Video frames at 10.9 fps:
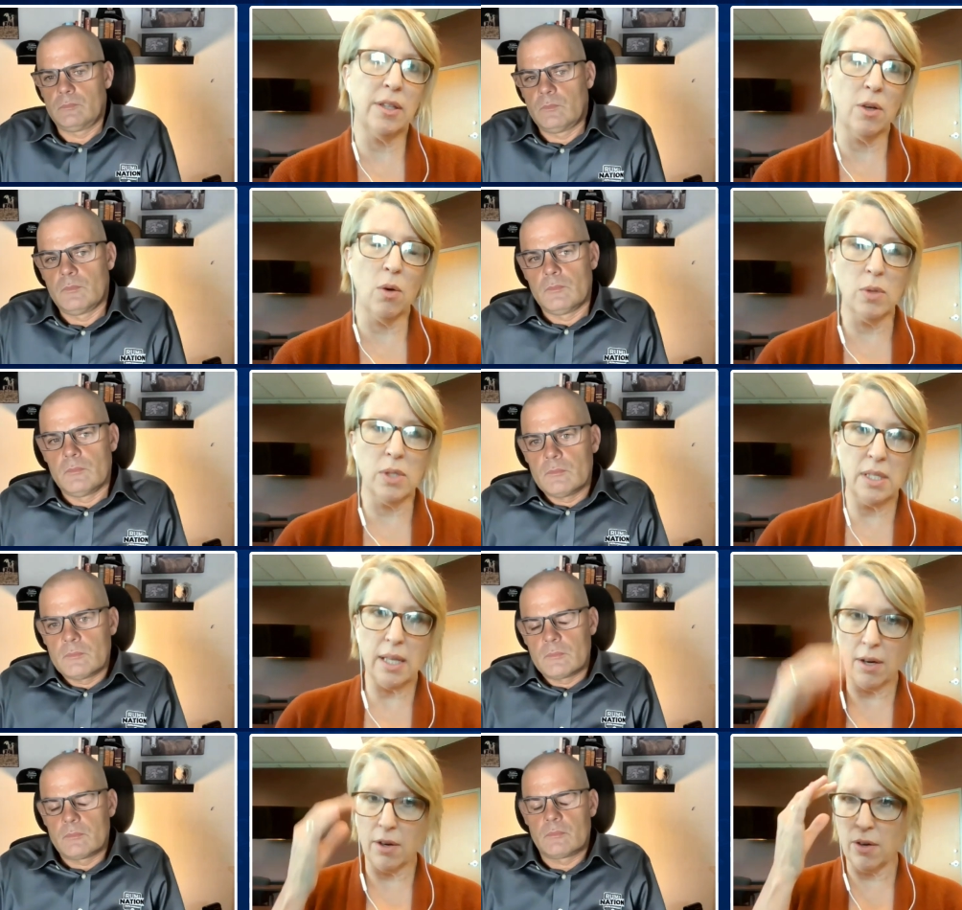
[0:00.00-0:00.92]
Speaker 1: those
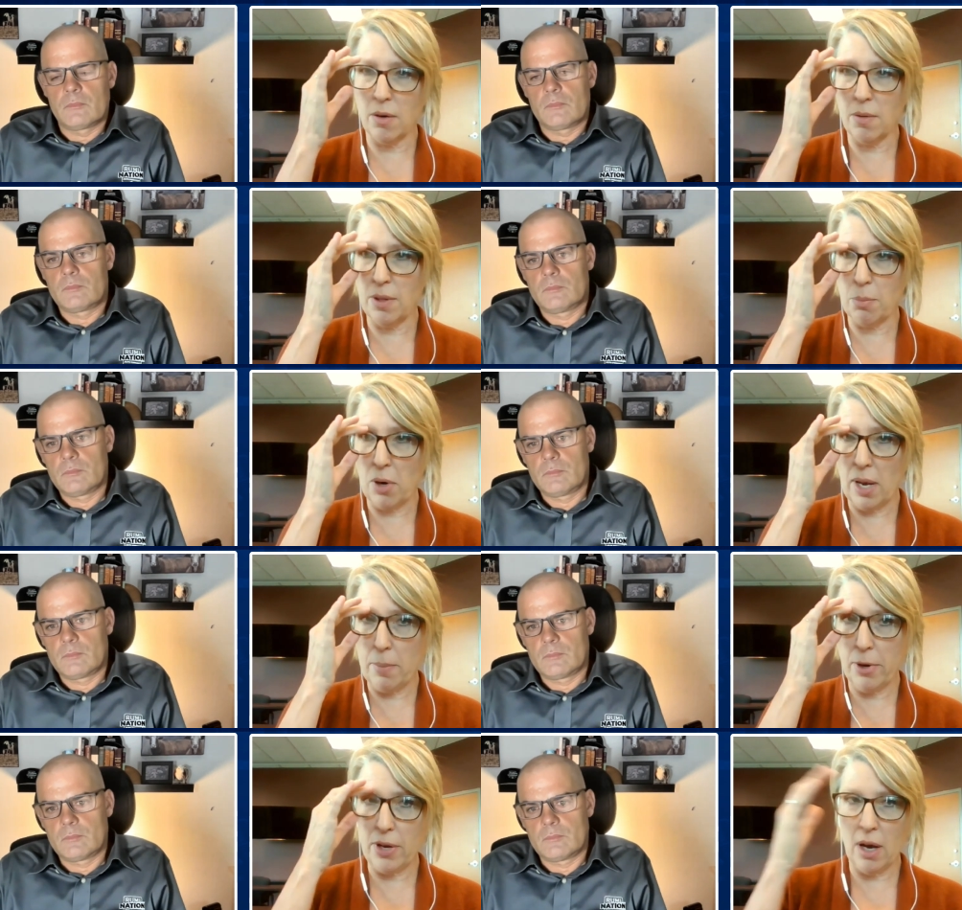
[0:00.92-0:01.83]
that are the
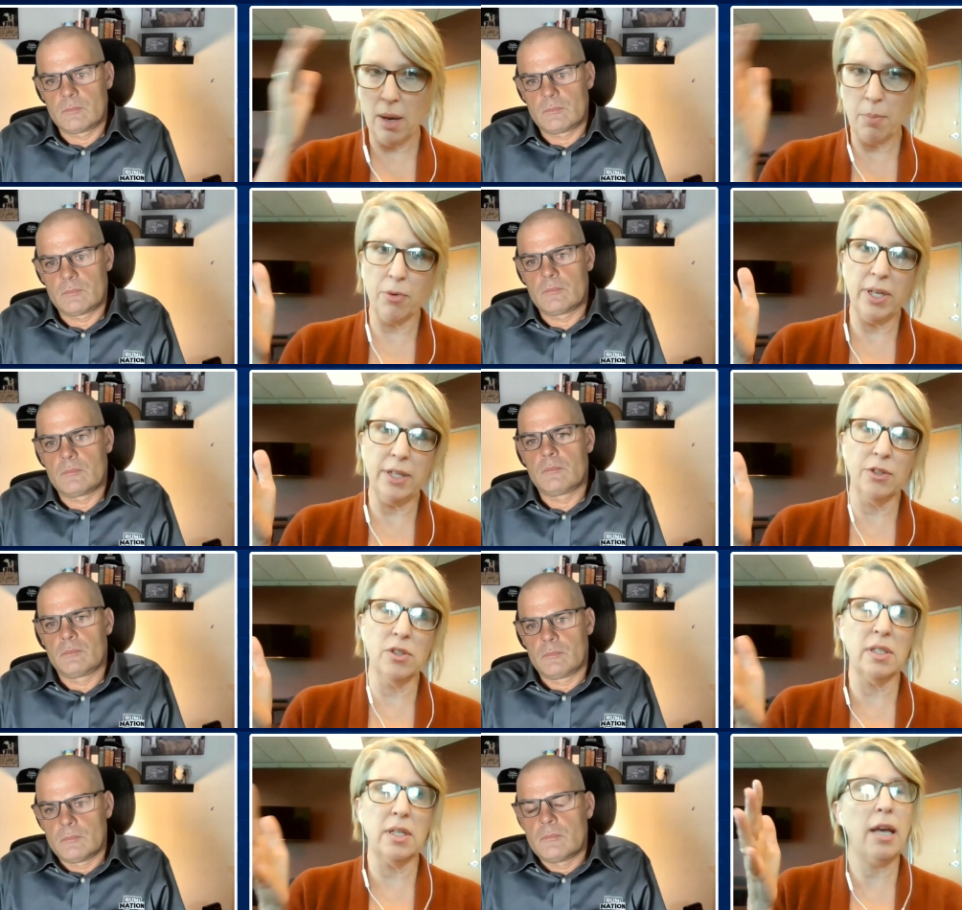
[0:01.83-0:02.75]
primary
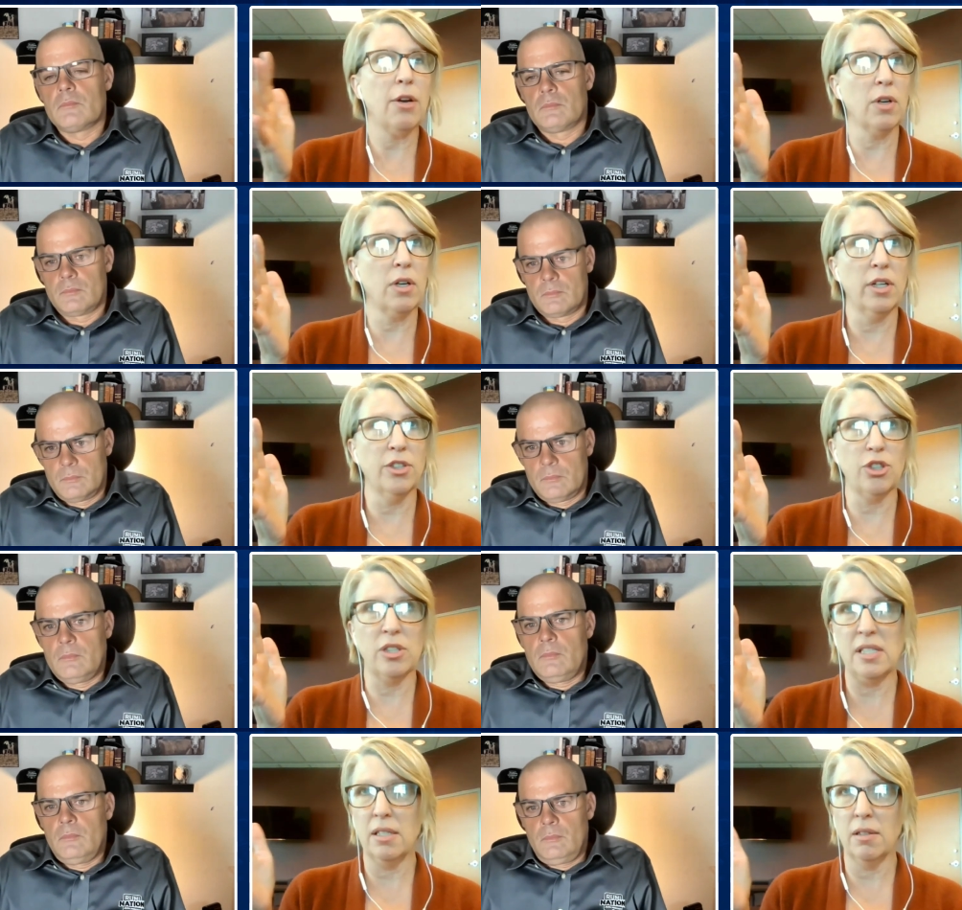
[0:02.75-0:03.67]
operators.
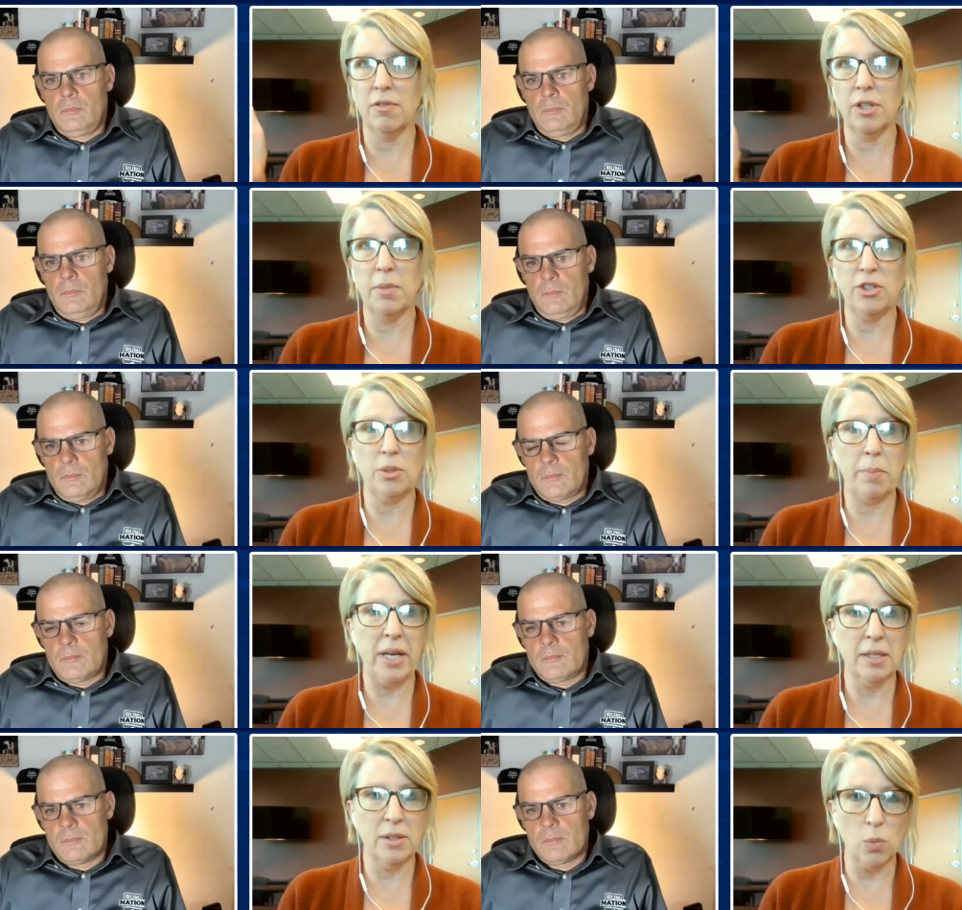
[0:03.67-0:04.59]
Agriculture is still very much a
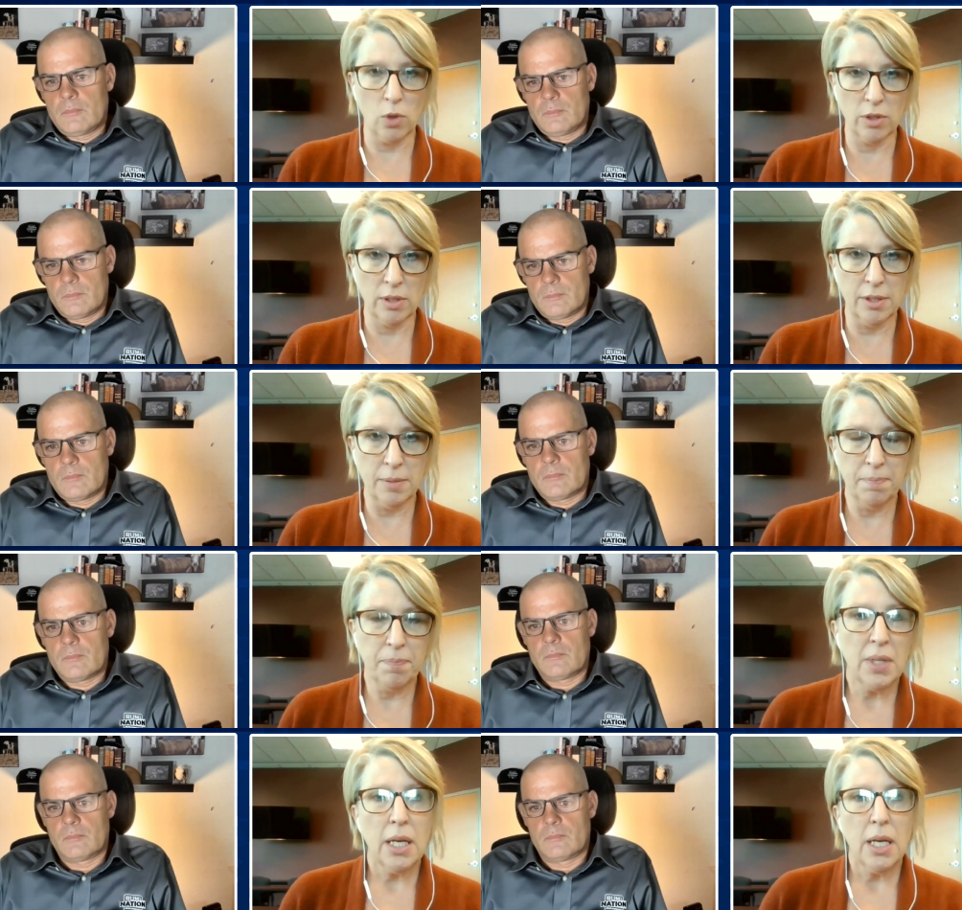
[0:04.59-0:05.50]
man's world.
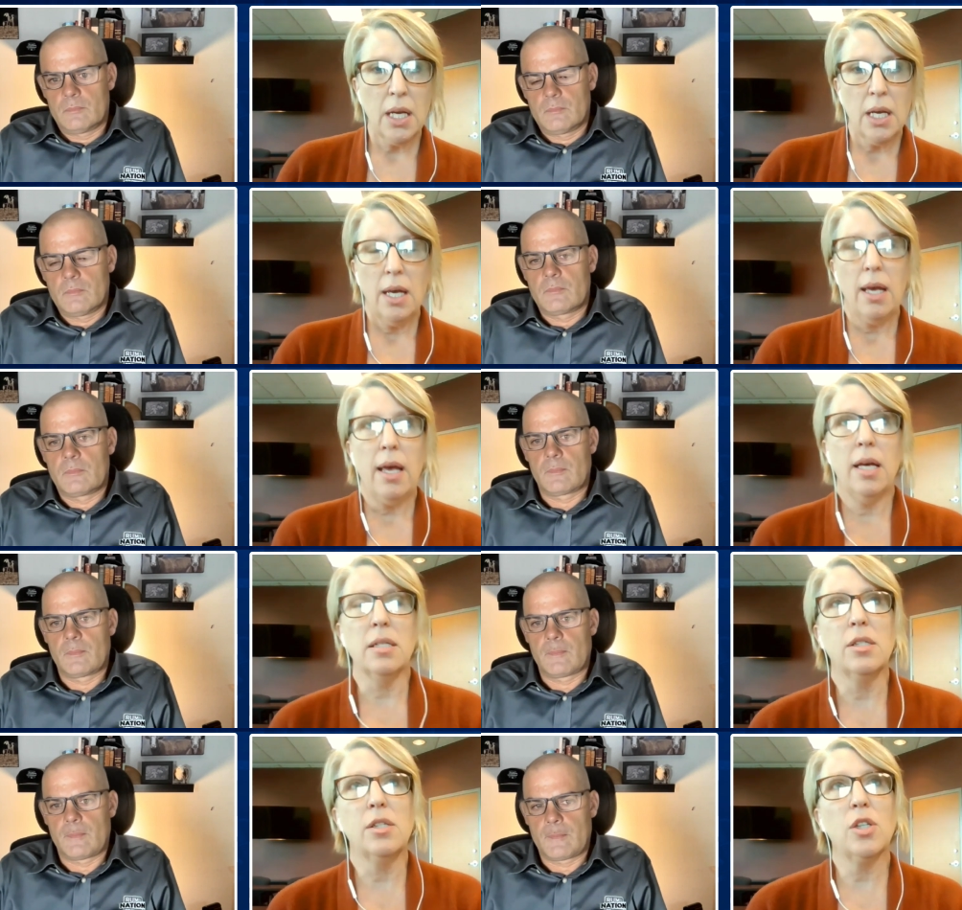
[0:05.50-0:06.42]

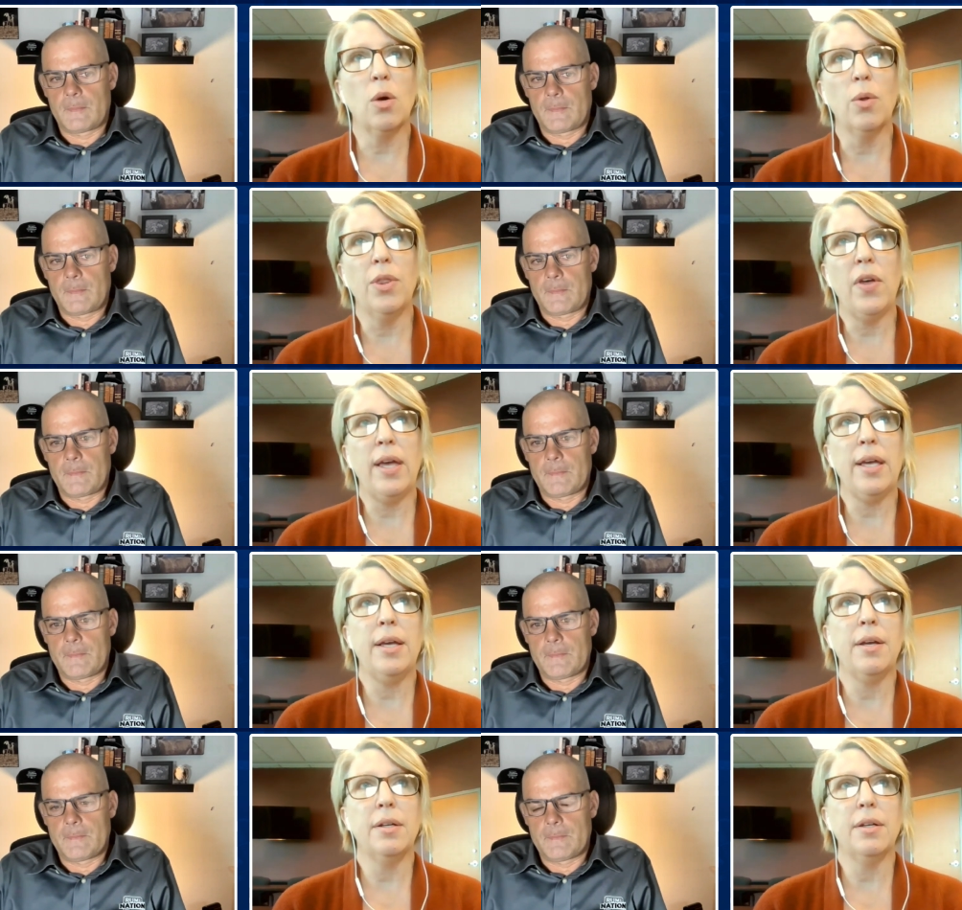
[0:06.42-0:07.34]
And so they